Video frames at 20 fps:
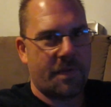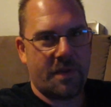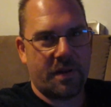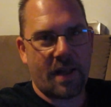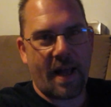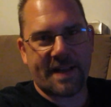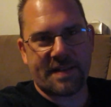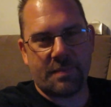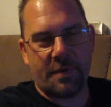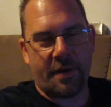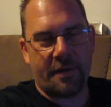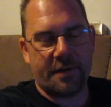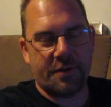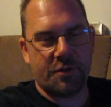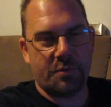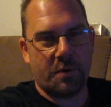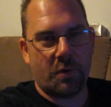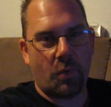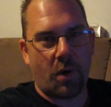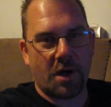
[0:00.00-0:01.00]
the last minute that
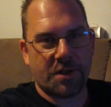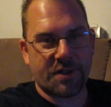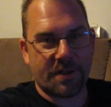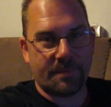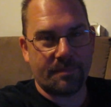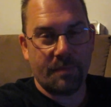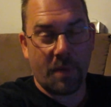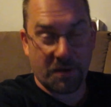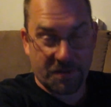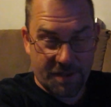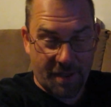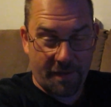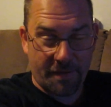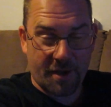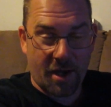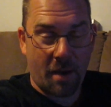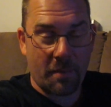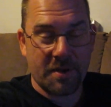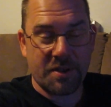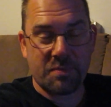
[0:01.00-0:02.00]
you've been watching. Post it down in the
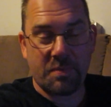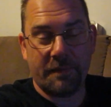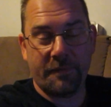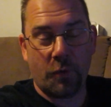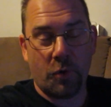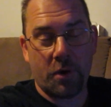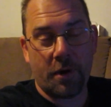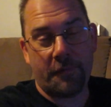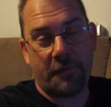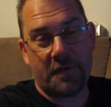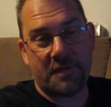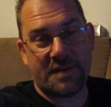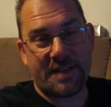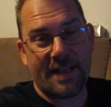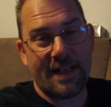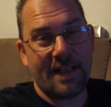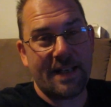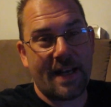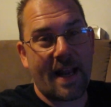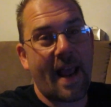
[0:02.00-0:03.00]
comments before if you've
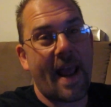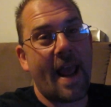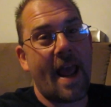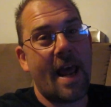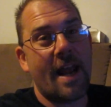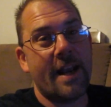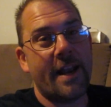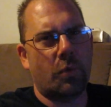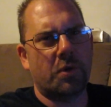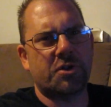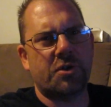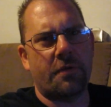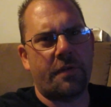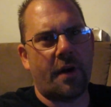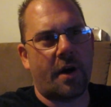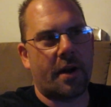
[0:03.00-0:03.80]
seen it and what you